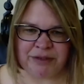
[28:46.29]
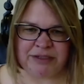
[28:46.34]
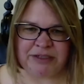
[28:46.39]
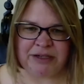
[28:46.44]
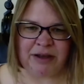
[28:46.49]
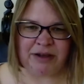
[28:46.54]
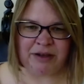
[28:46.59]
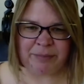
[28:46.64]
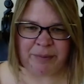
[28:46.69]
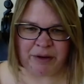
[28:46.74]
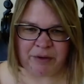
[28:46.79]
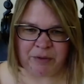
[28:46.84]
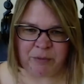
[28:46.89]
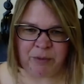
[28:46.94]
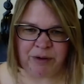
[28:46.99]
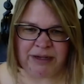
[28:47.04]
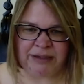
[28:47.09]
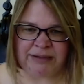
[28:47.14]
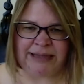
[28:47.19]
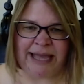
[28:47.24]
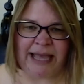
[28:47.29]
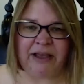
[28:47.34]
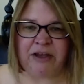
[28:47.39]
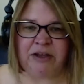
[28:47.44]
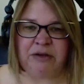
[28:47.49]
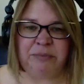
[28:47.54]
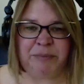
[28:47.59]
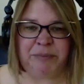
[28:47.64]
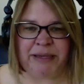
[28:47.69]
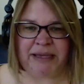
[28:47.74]
Talk about what that
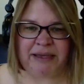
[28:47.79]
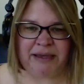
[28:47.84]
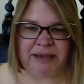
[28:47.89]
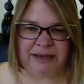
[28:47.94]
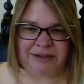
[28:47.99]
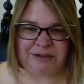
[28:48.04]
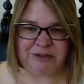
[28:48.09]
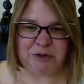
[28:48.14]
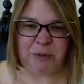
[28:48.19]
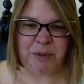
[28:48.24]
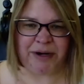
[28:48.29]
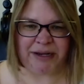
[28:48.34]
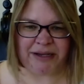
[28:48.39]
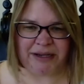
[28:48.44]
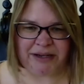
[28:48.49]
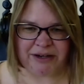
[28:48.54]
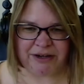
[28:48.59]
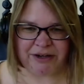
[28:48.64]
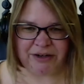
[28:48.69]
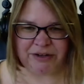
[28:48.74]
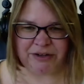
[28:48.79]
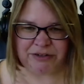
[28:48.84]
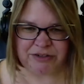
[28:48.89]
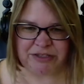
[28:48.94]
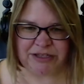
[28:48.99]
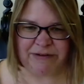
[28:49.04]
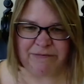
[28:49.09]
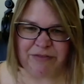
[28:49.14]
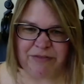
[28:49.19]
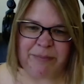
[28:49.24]
could be in 20
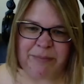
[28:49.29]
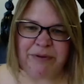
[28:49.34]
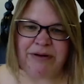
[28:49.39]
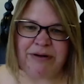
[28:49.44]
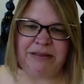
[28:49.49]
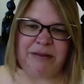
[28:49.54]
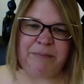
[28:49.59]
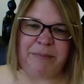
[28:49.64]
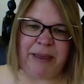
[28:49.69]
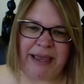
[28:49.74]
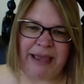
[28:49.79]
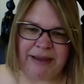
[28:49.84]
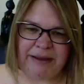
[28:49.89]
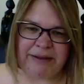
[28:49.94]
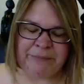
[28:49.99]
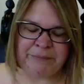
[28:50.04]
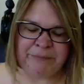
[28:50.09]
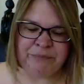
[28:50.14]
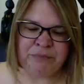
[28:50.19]
years if they put it in the bank.